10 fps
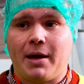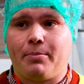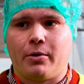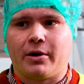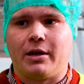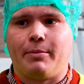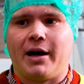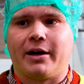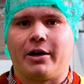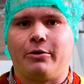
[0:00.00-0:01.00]
paperwork in the
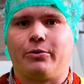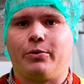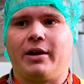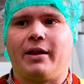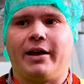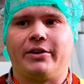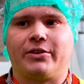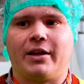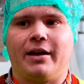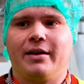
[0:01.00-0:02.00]
background, we
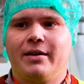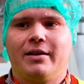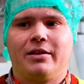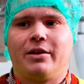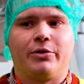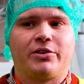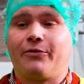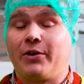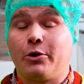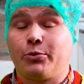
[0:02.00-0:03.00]
realised that there was
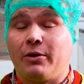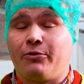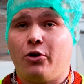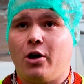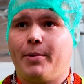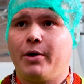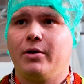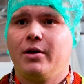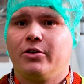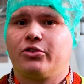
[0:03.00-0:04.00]
something else we hadn't thought
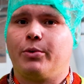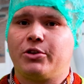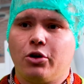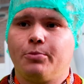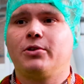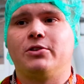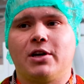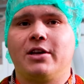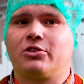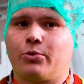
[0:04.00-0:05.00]
about. So we chopped and
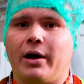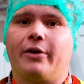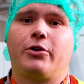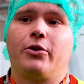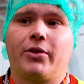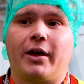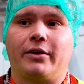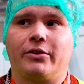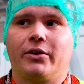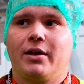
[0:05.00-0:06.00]
changed quite a few
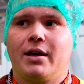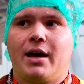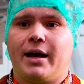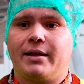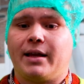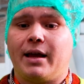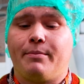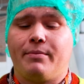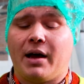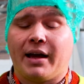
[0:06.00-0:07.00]
things. And
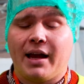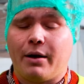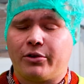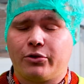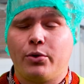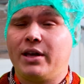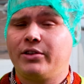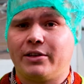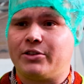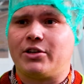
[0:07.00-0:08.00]
again, it was so
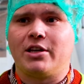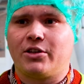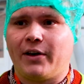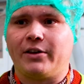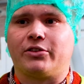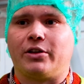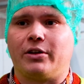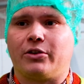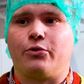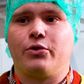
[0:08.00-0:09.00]
easy to change things,
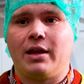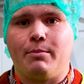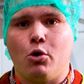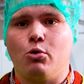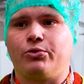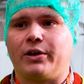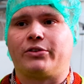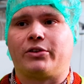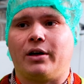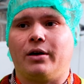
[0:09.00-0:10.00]
to really mould
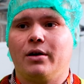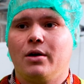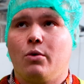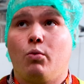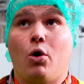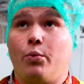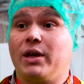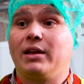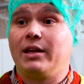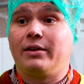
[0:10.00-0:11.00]
as to what
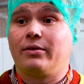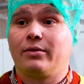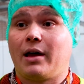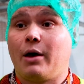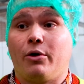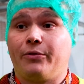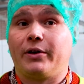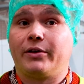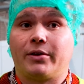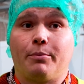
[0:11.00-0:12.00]
we need out of
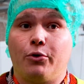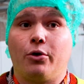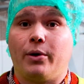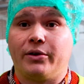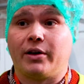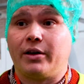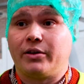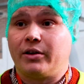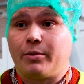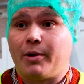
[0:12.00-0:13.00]
the SimPortal
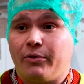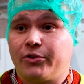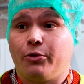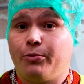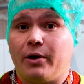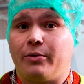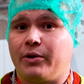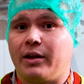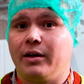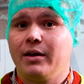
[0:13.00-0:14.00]
as a bit of software,
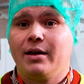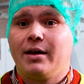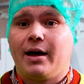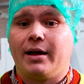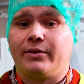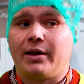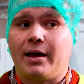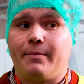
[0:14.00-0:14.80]
really. And